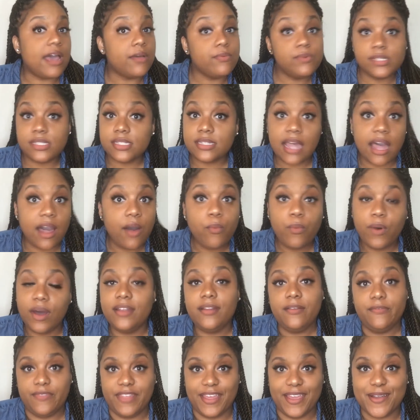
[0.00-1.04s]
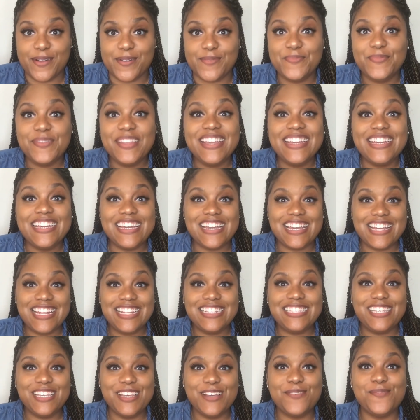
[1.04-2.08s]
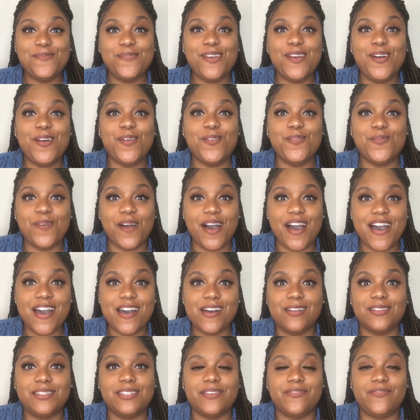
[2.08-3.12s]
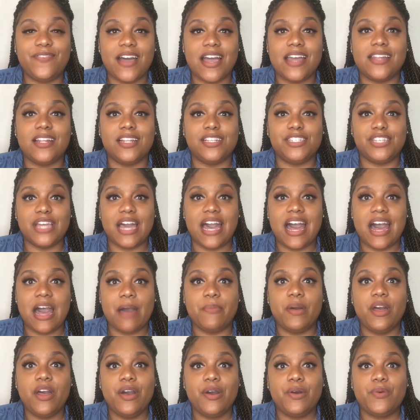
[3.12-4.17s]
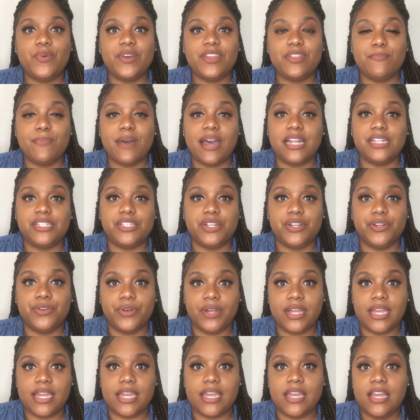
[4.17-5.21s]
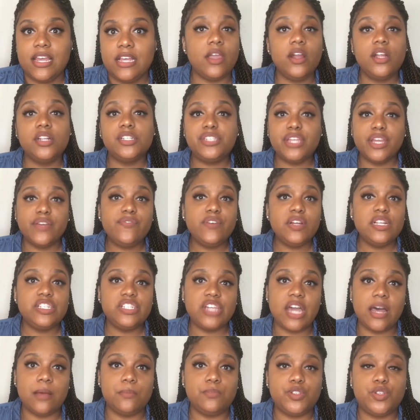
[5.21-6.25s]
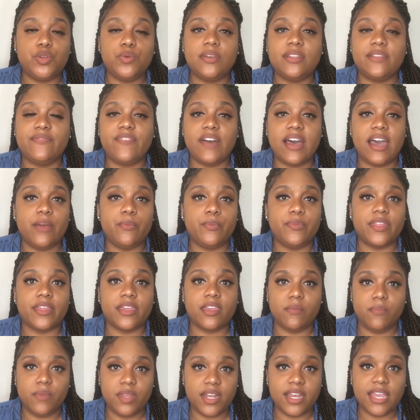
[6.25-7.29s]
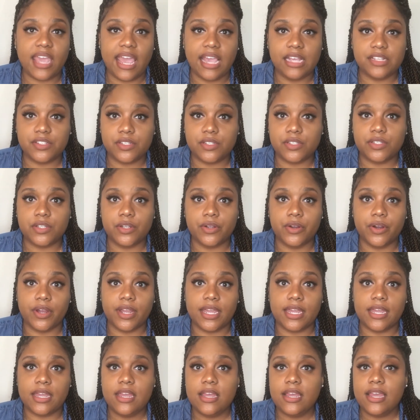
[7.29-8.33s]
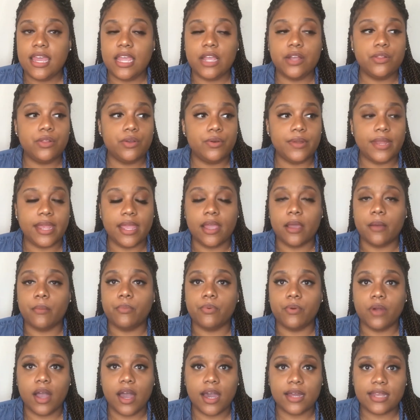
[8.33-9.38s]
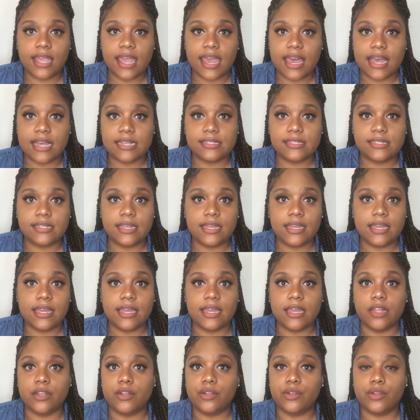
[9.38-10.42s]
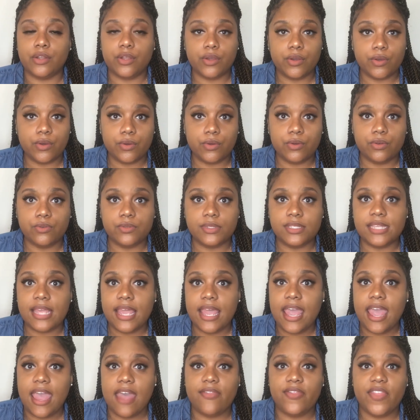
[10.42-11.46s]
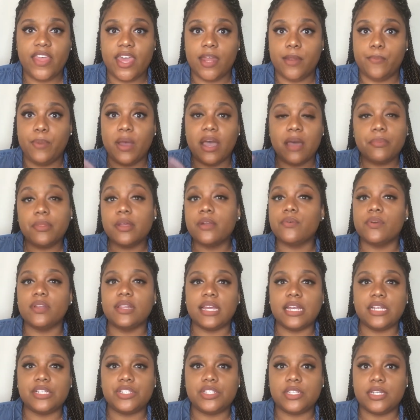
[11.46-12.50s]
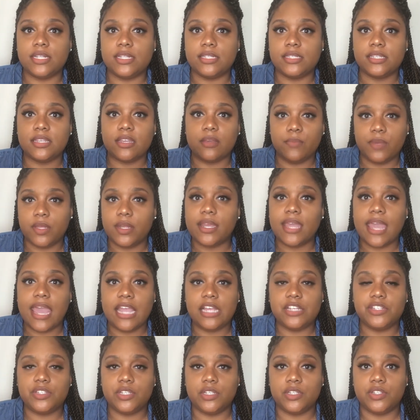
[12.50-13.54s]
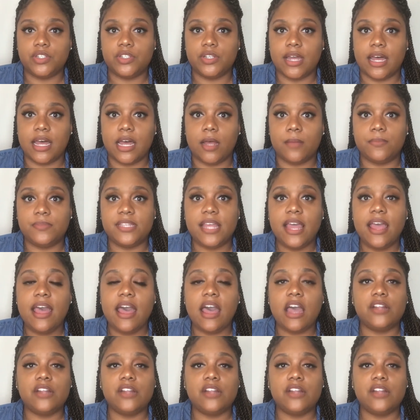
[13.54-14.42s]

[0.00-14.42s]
I was not one of them. It took me a while to find a job with my degree. There are different jobs you can find with a communications degree, including broadcasting, news, and then public relations, communications jobs.